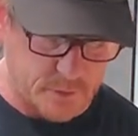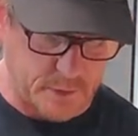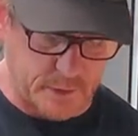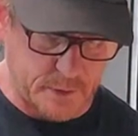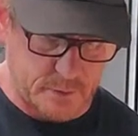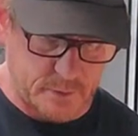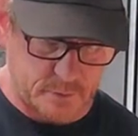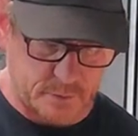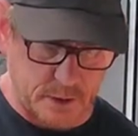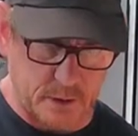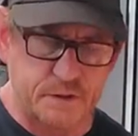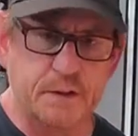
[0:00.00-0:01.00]
And
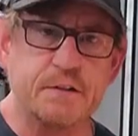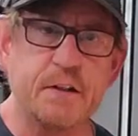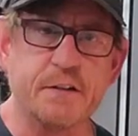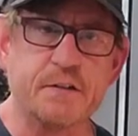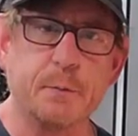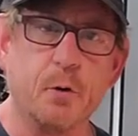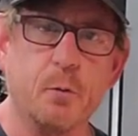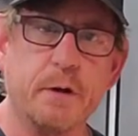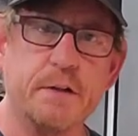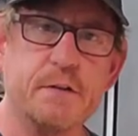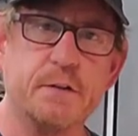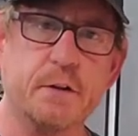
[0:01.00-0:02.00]
yeah, it's accessible when
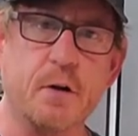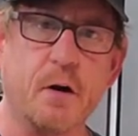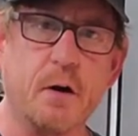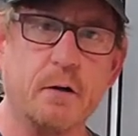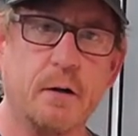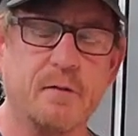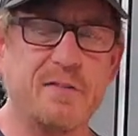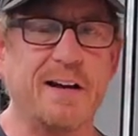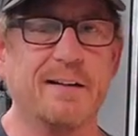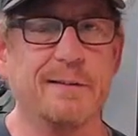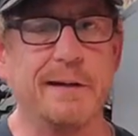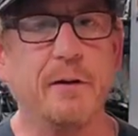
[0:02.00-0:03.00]
it's in the car. I've got
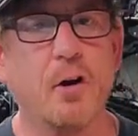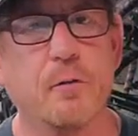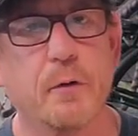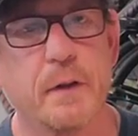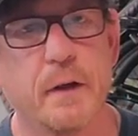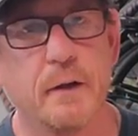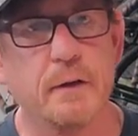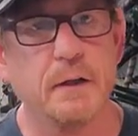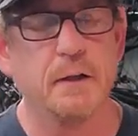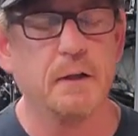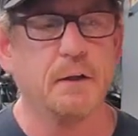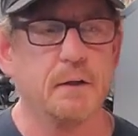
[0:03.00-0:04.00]
to lean over the
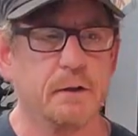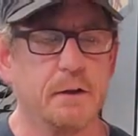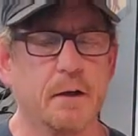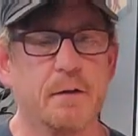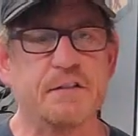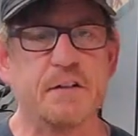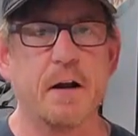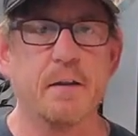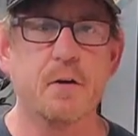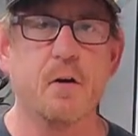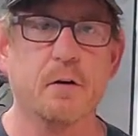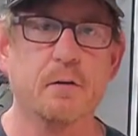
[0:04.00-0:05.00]
side of
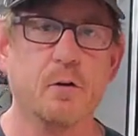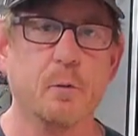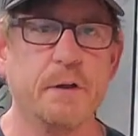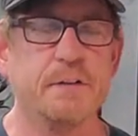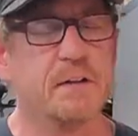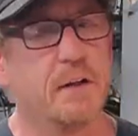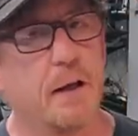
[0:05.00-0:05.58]
the car a little bit to